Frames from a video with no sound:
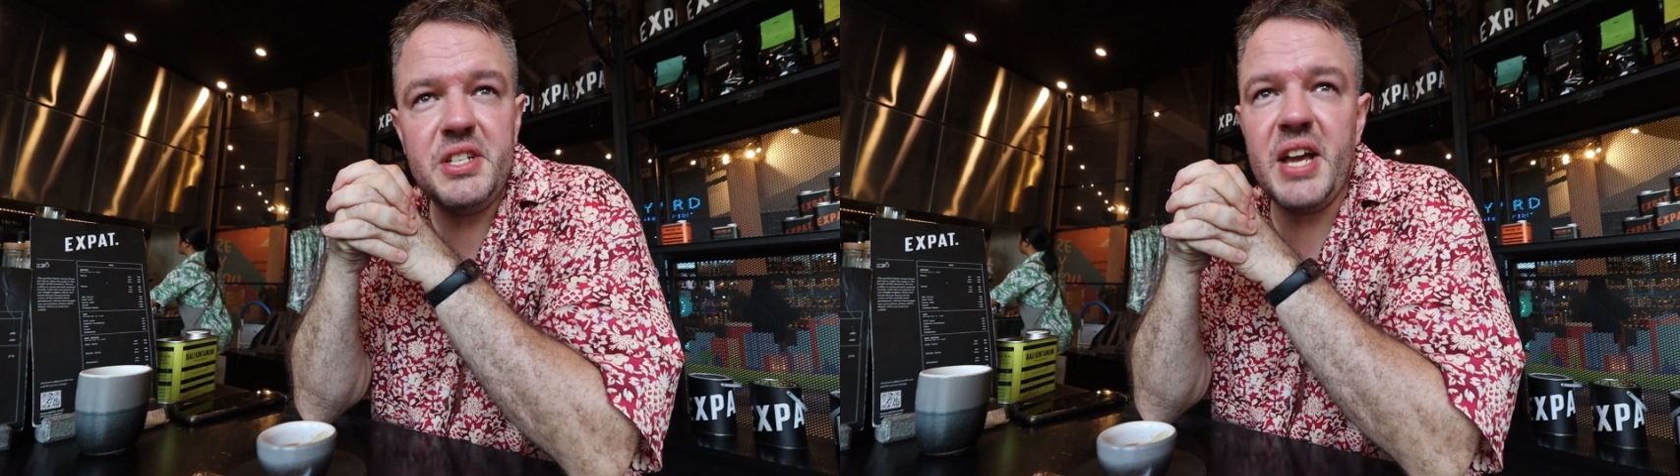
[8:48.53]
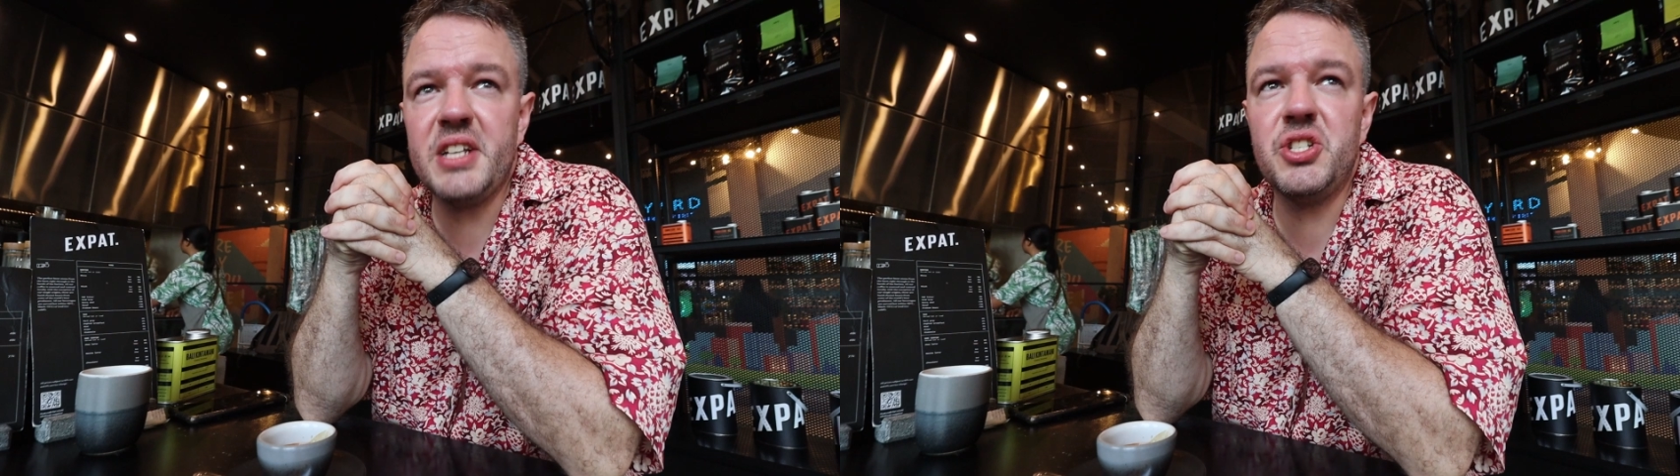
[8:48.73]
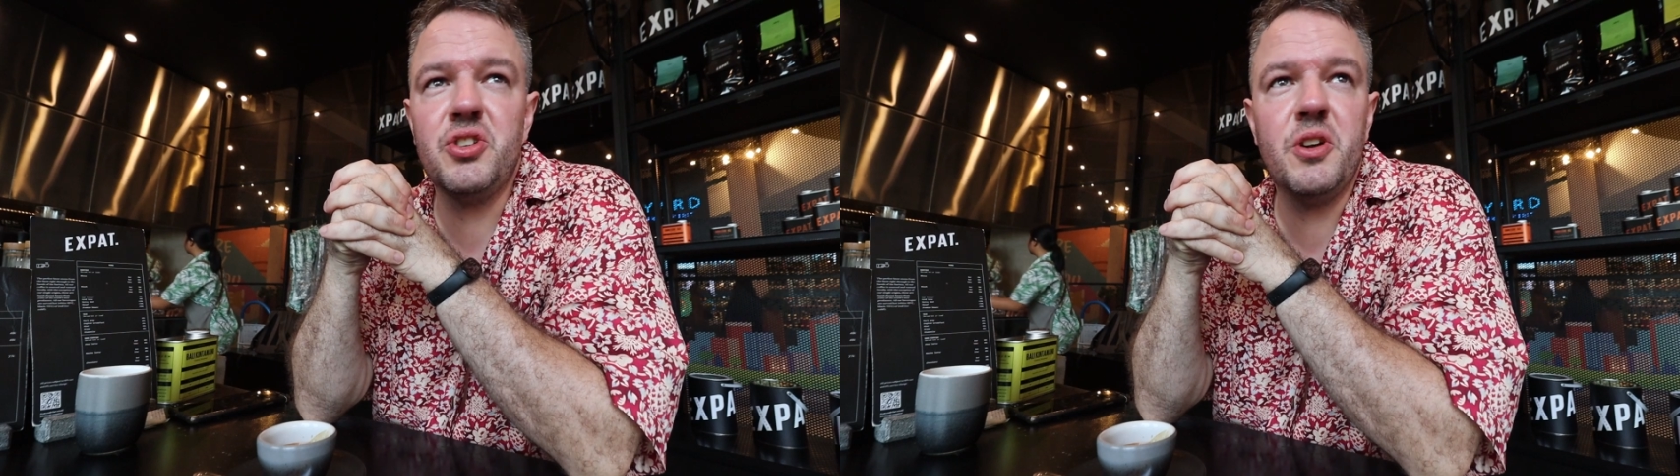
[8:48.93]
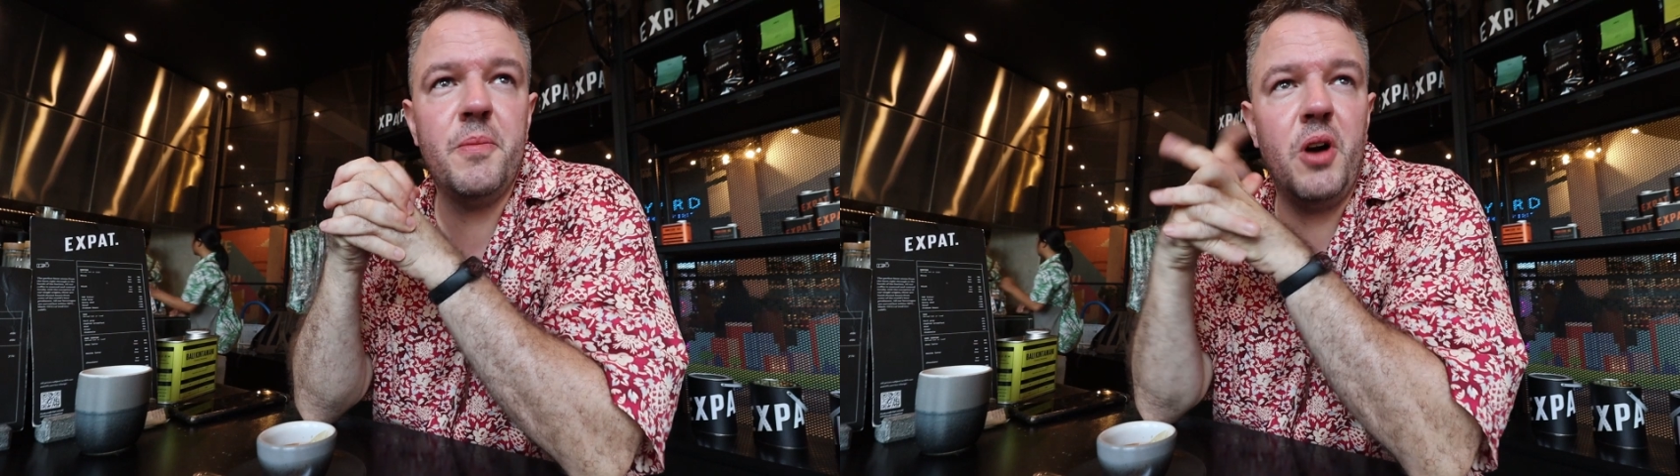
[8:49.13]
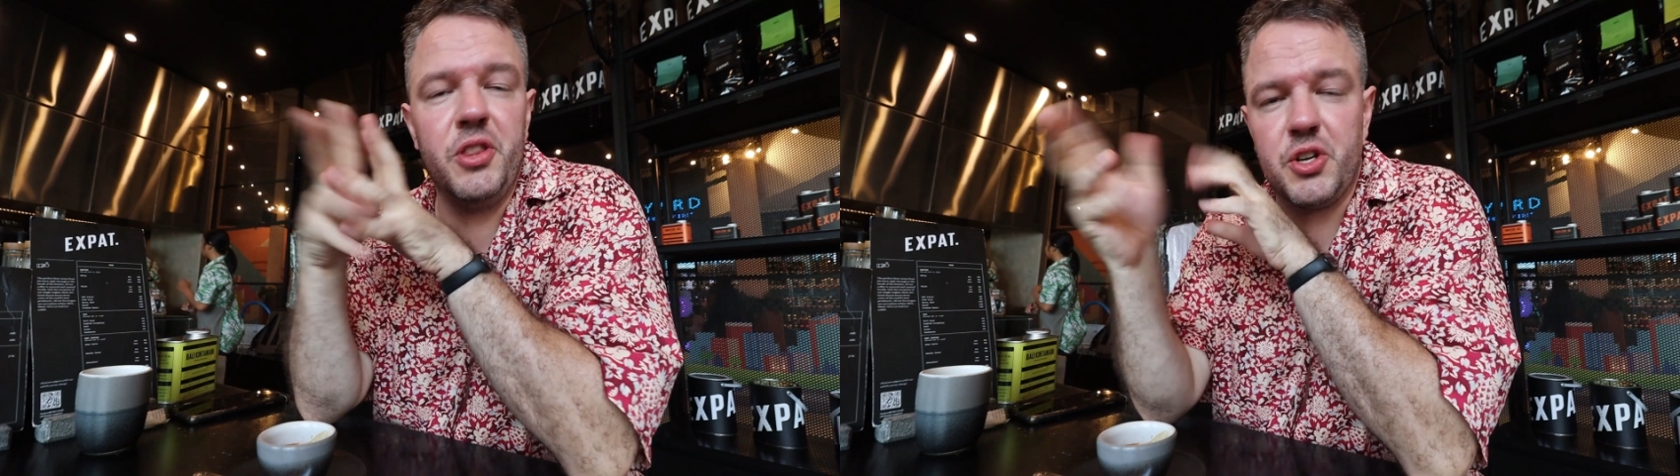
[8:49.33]

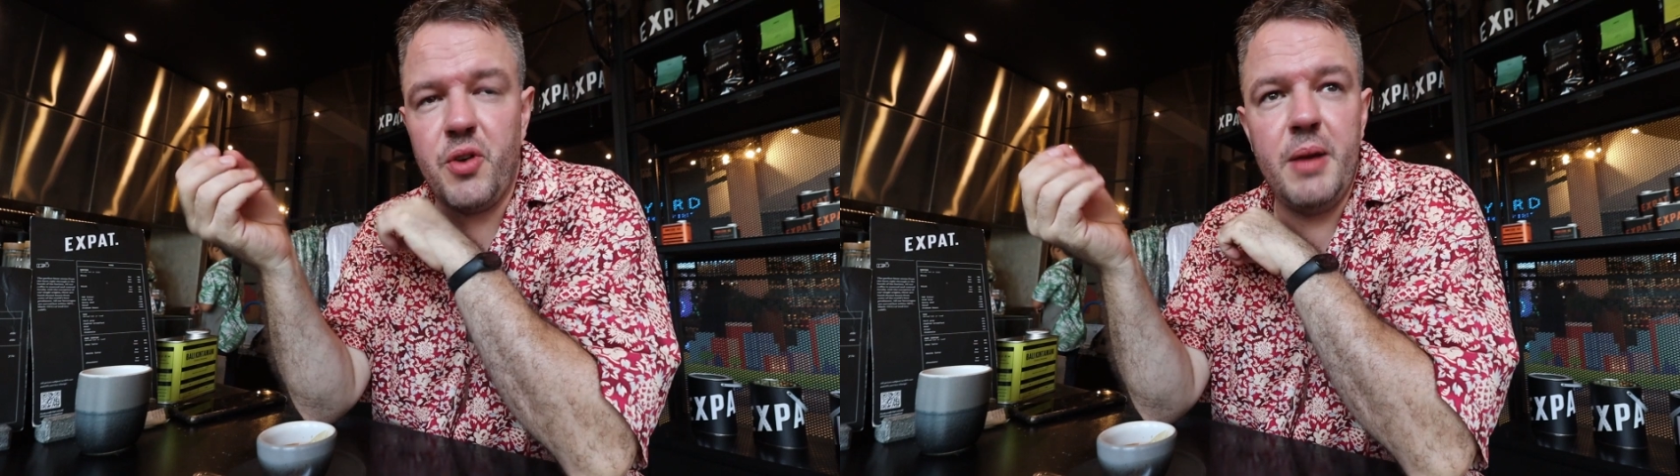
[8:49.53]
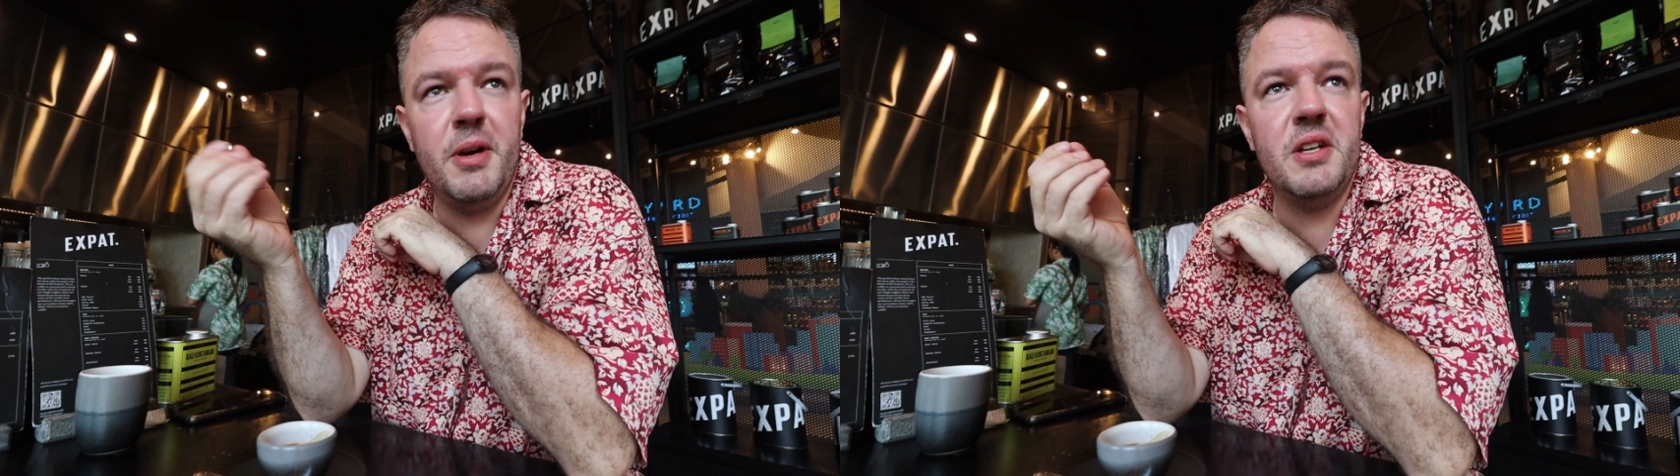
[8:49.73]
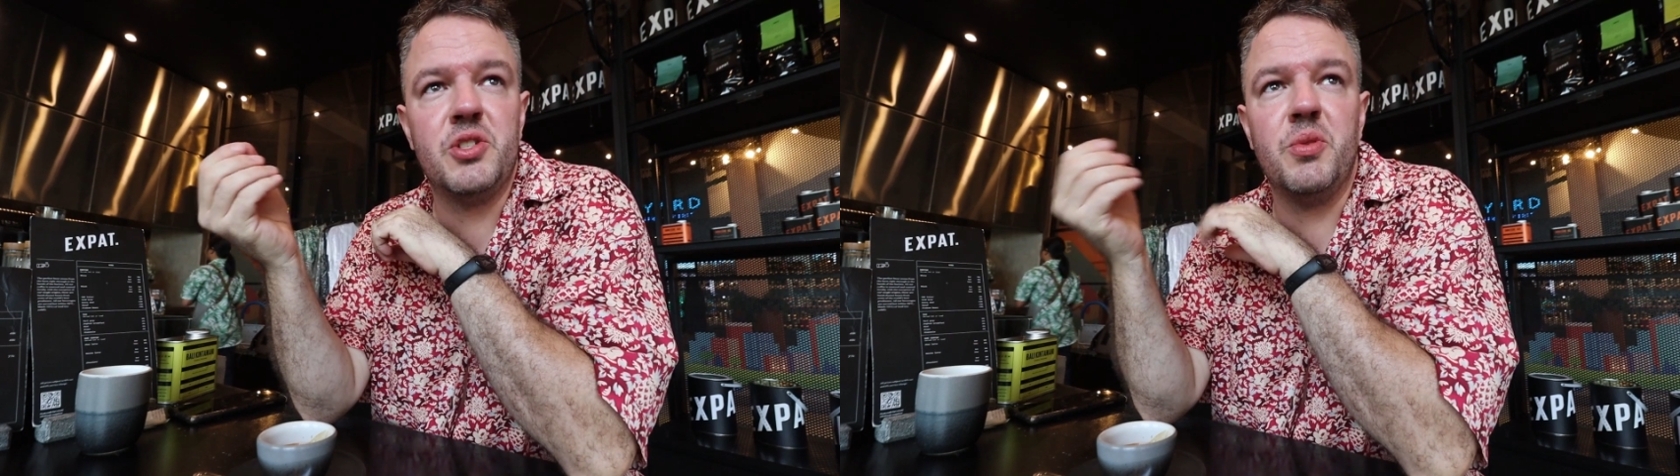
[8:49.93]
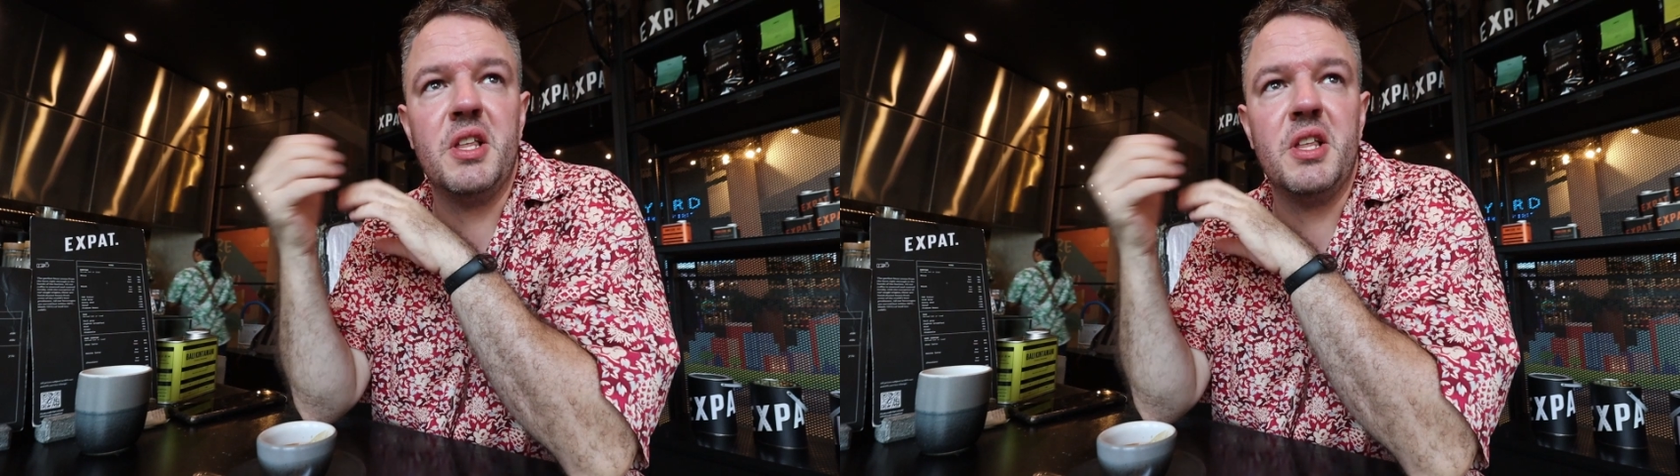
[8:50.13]
Texture on the crema is